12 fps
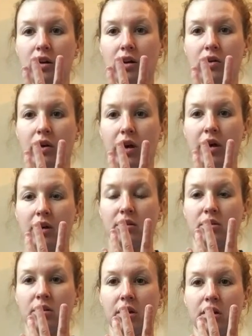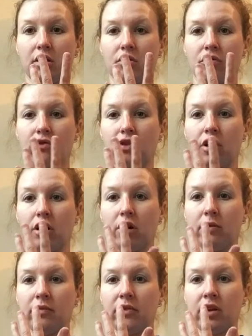Okay, so
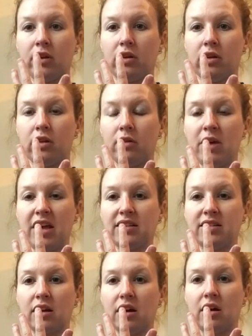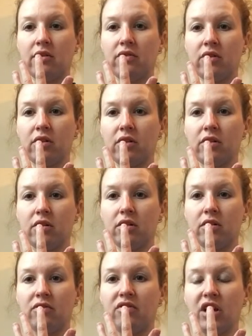from the base of
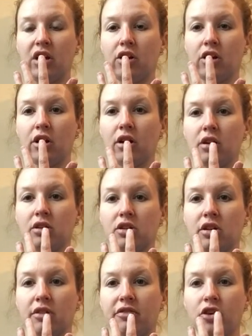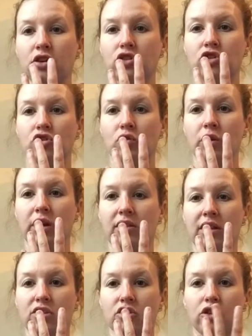the finger to the first joint,
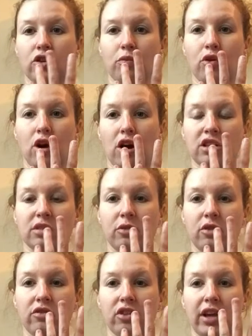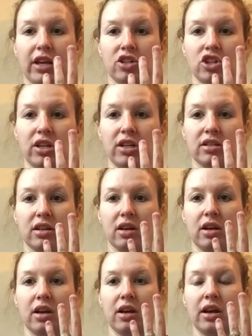these are your proximal phalanges.
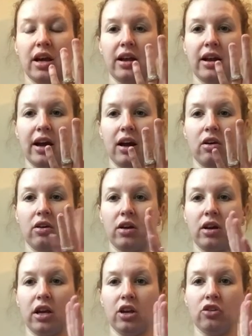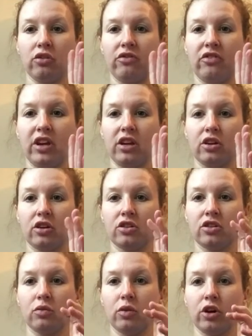And now in your
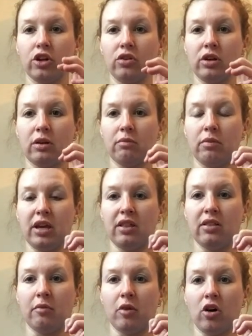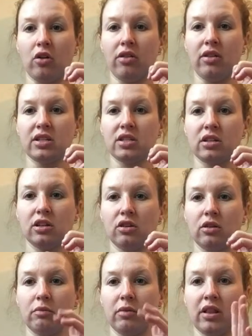fingers, where you can bend them all, you
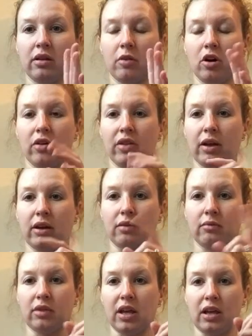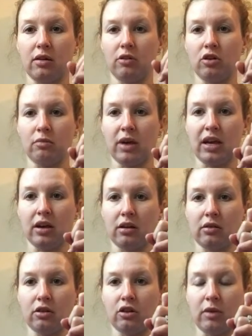can bend them all, and you can make
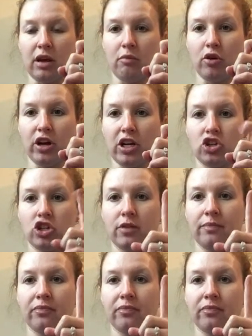a bridge.